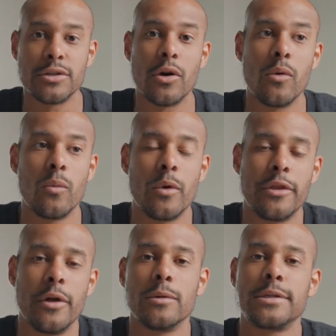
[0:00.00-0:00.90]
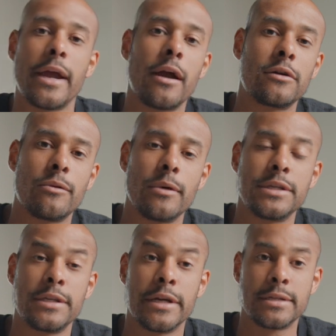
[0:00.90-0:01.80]
So with those
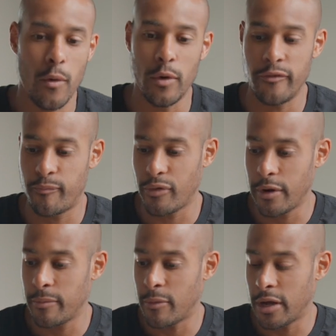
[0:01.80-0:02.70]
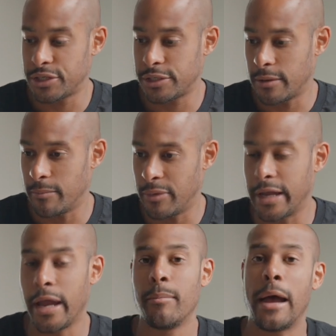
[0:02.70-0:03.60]
characteristics, we've pretty much
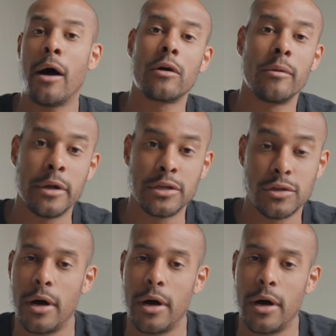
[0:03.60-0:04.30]
became alchemists.